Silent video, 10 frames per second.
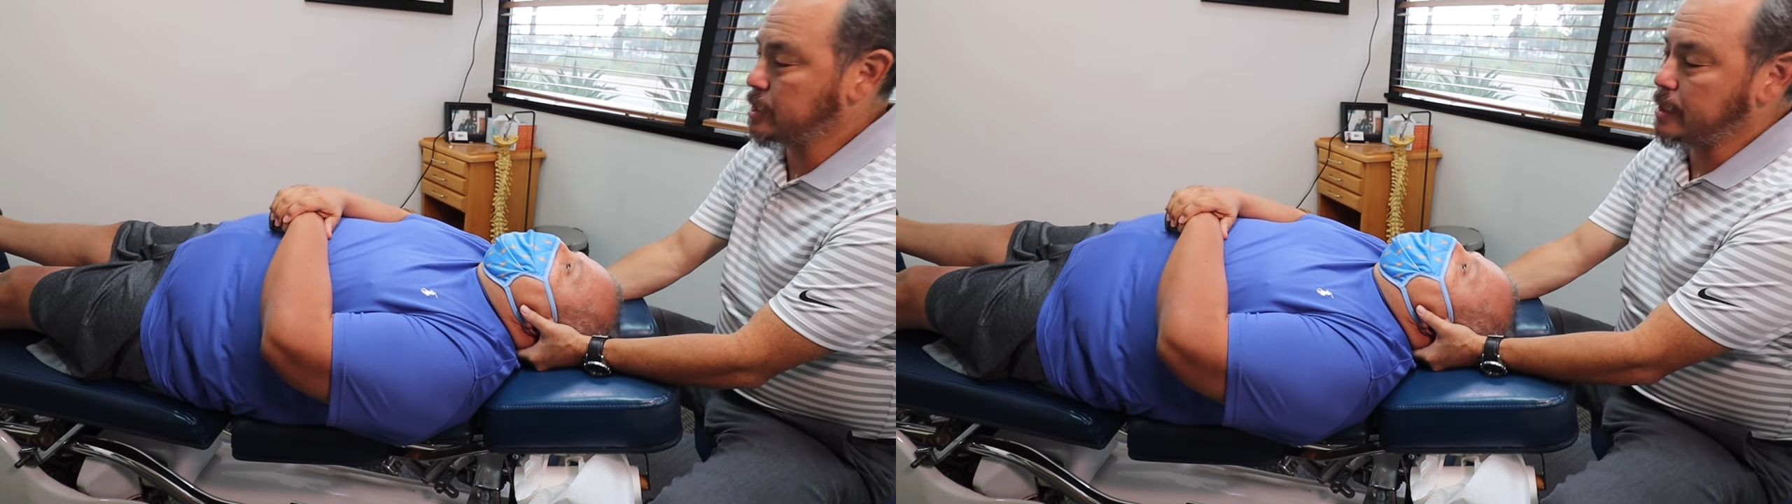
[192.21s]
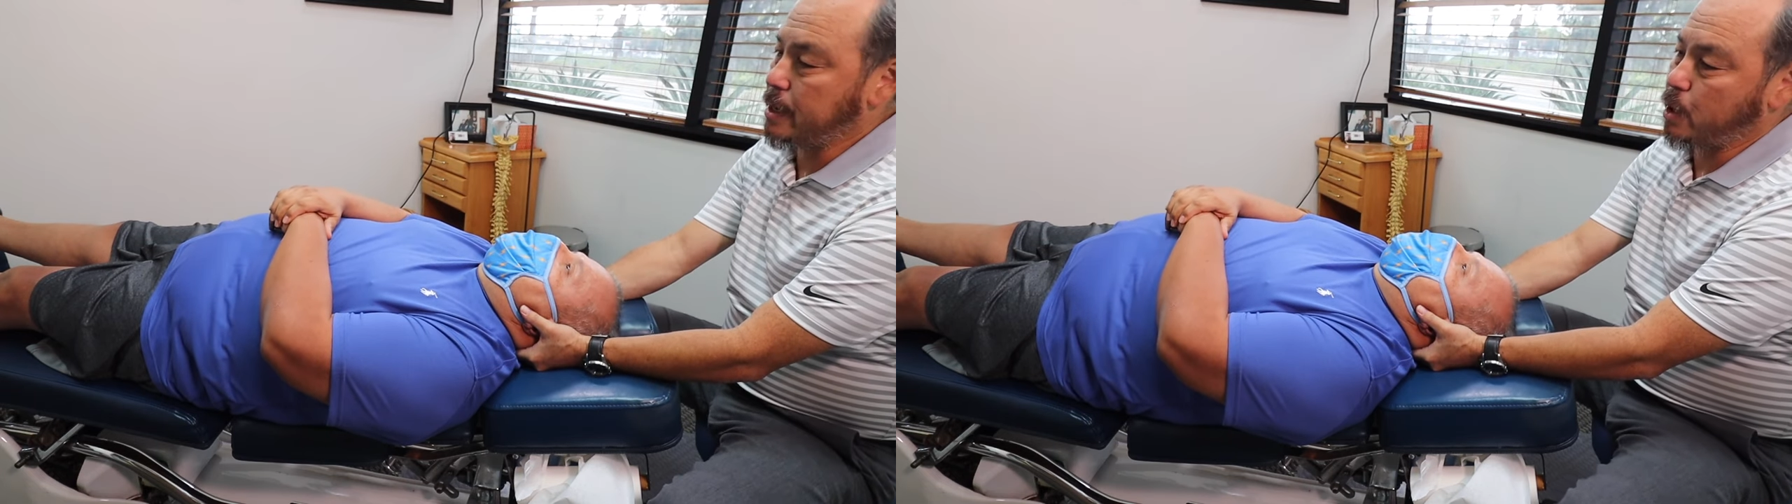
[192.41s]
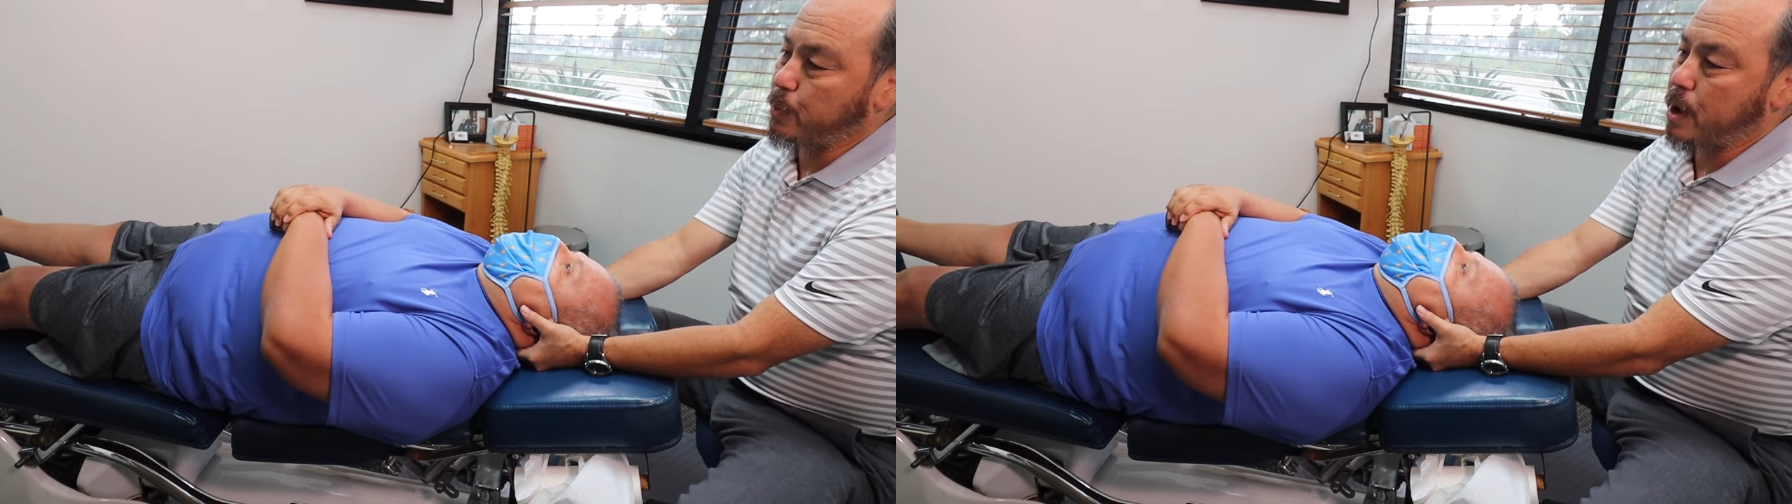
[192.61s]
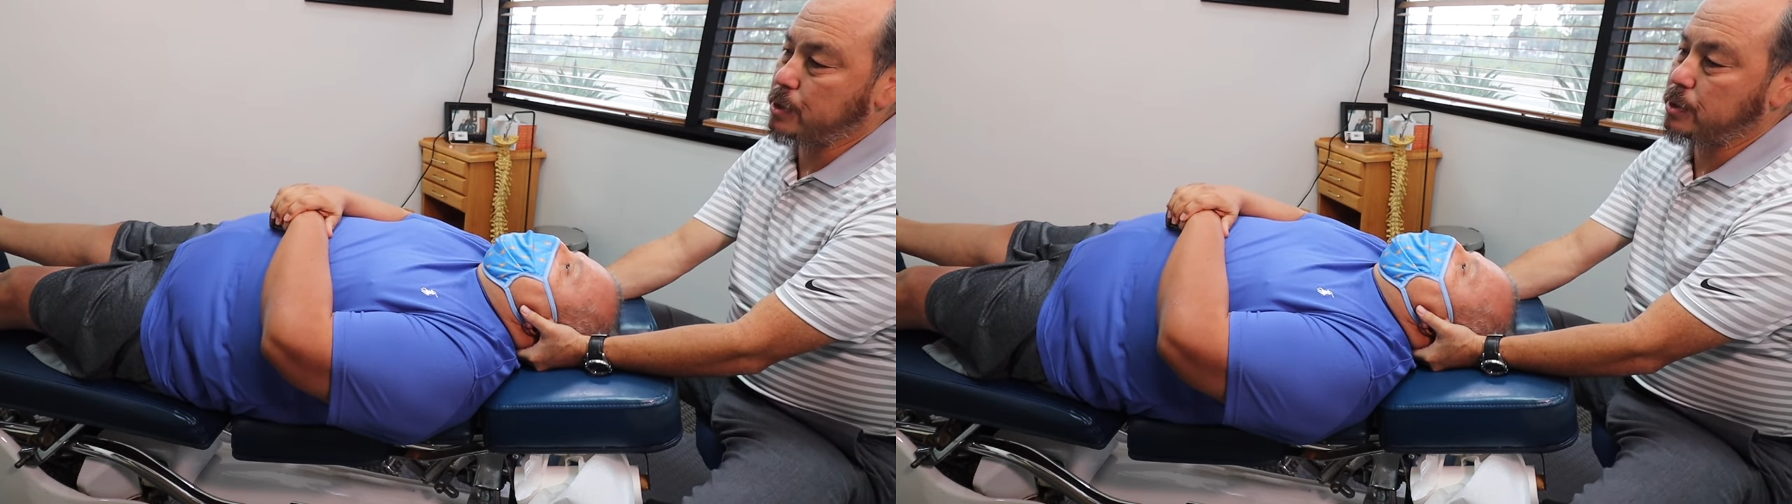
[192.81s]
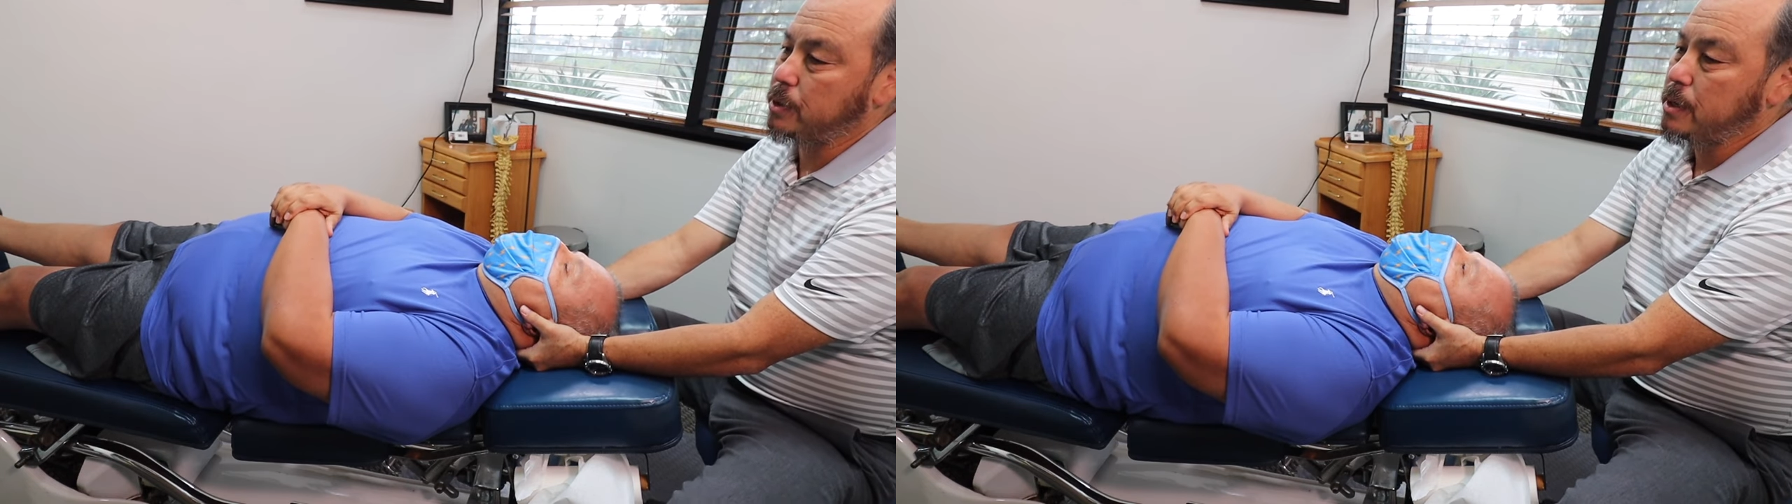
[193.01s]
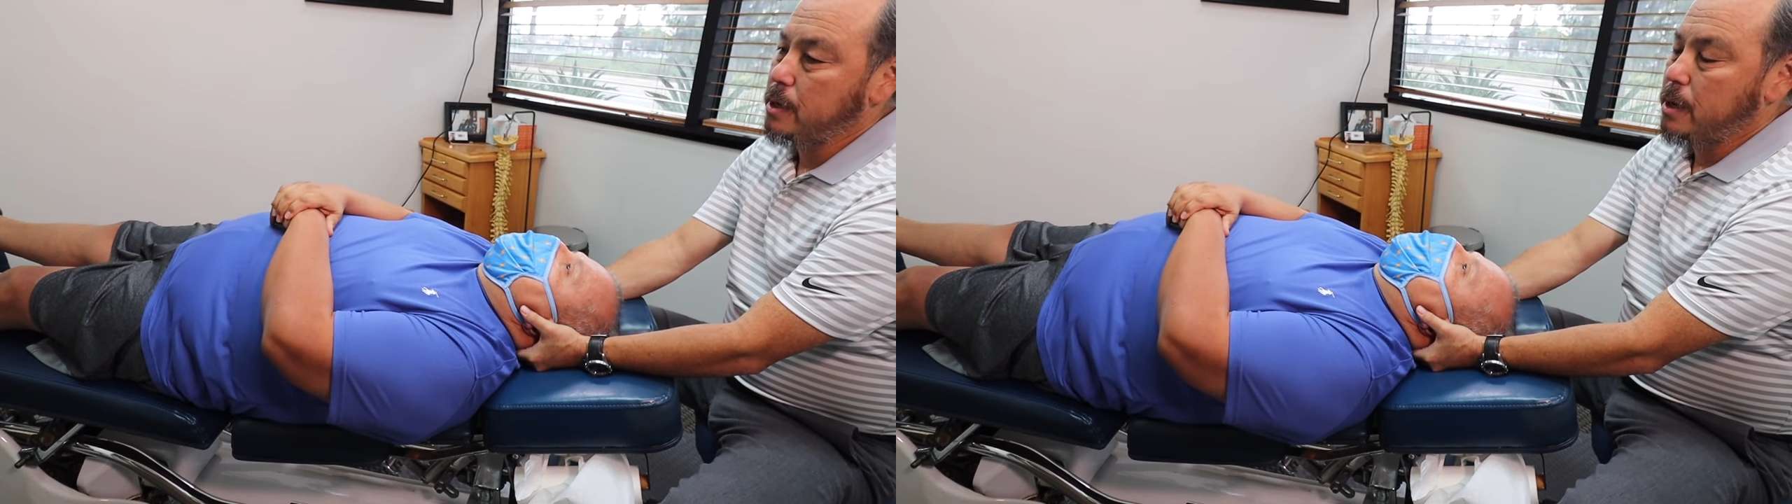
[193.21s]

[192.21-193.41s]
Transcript: yeah. to that chiropractor.